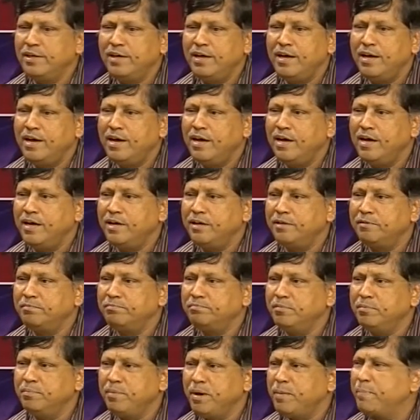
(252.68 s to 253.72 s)

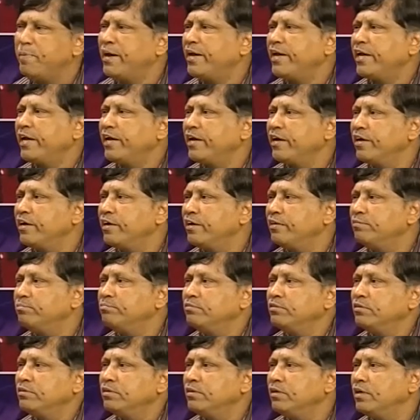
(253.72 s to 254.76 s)
by making
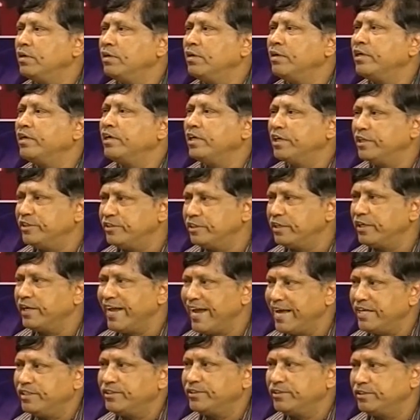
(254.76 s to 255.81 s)
a intelligent
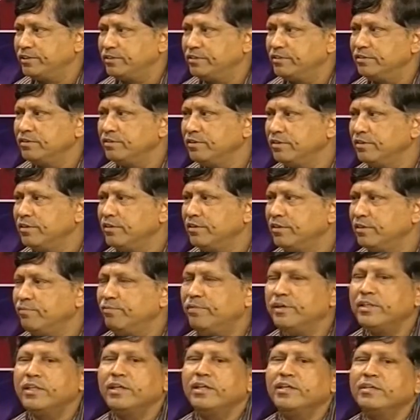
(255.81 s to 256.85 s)
guess
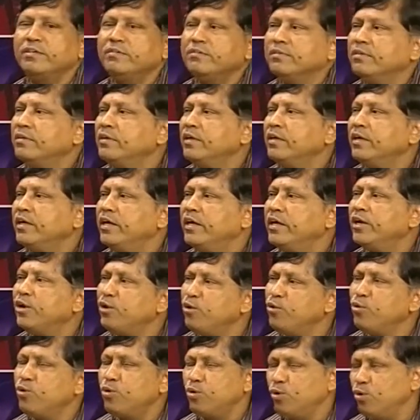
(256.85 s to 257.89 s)
whether a
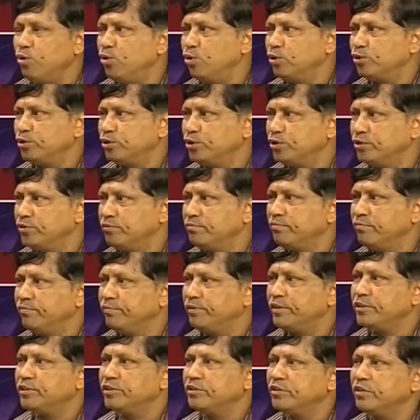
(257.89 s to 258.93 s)
new course
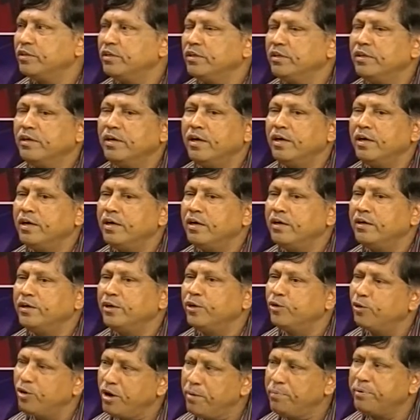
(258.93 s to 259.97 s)
which
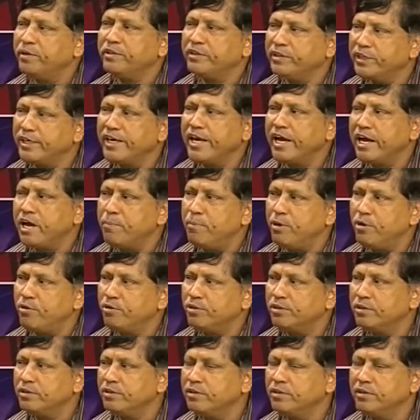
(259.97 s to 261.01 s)
you have been thinking
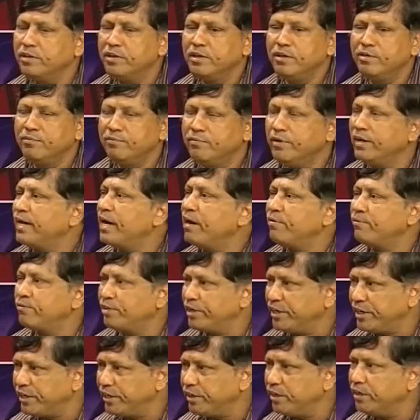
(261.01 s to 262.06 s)
about will
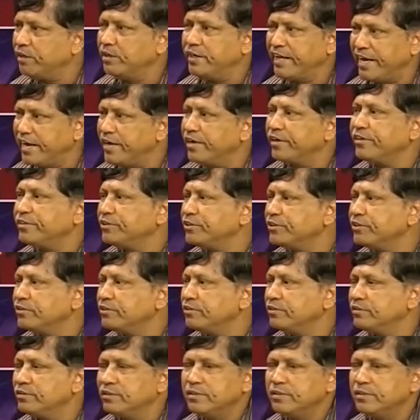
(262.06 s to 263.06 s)
have takers,